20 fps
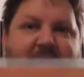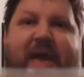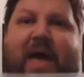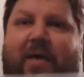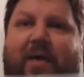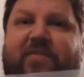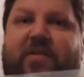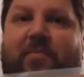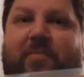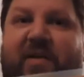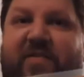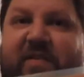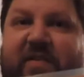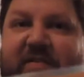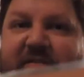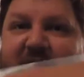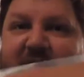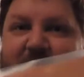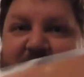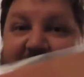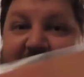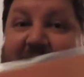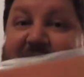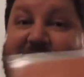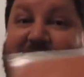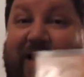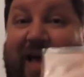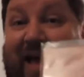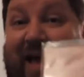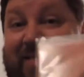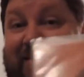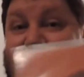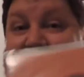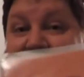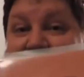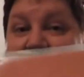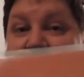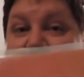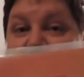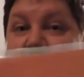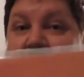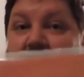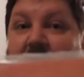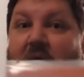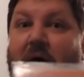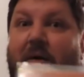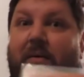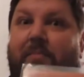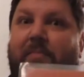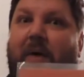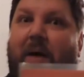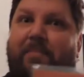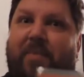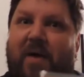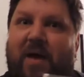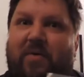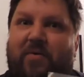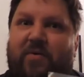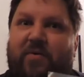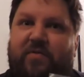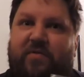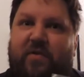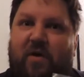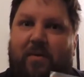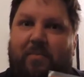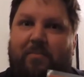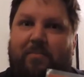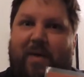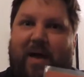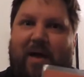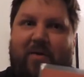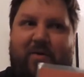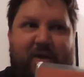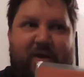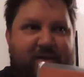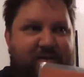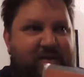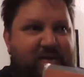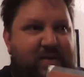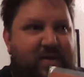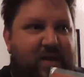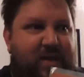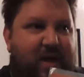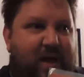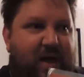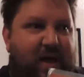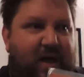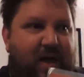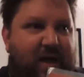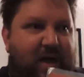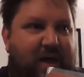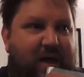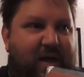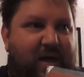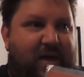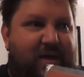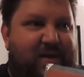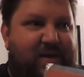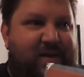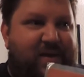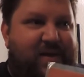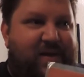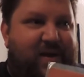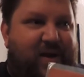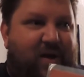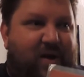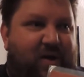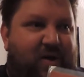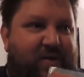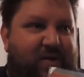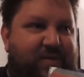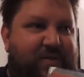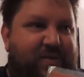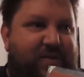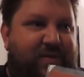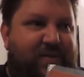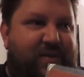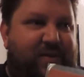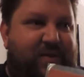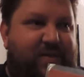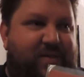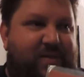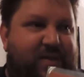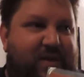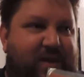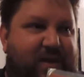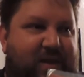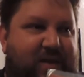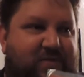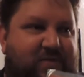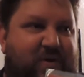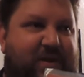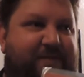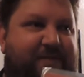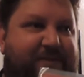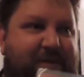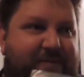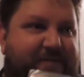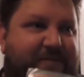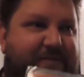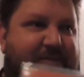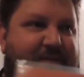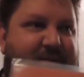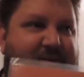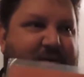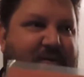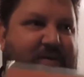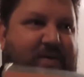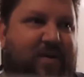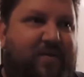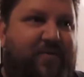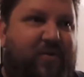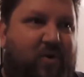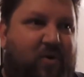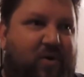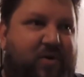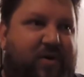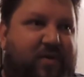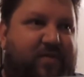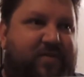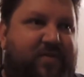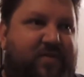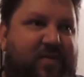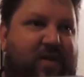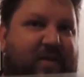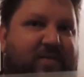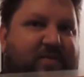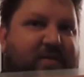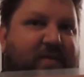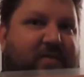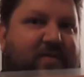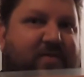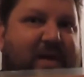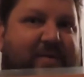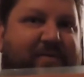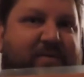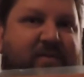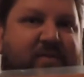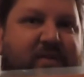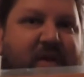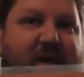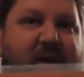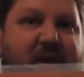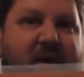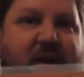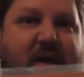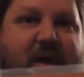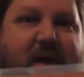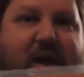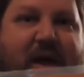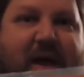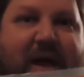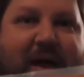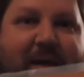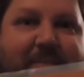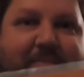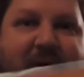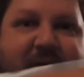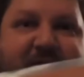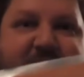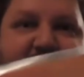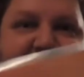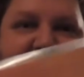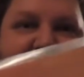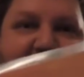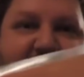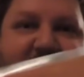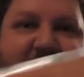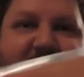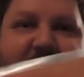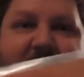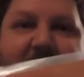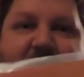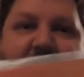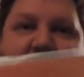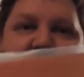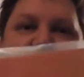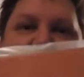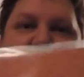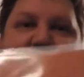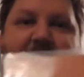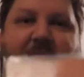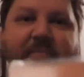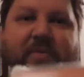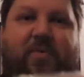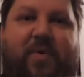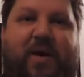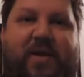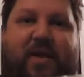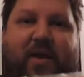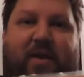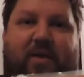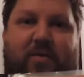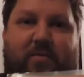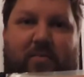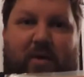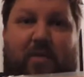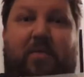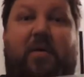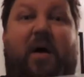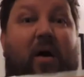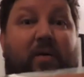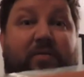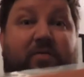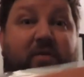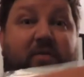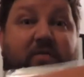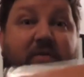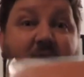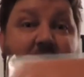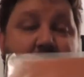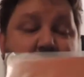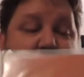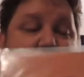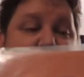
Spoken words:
Yeah, so my sister was actually at this gig. My parents got married on the 25th of August 1970, and my sister had to leave early from the wedding. My half-sister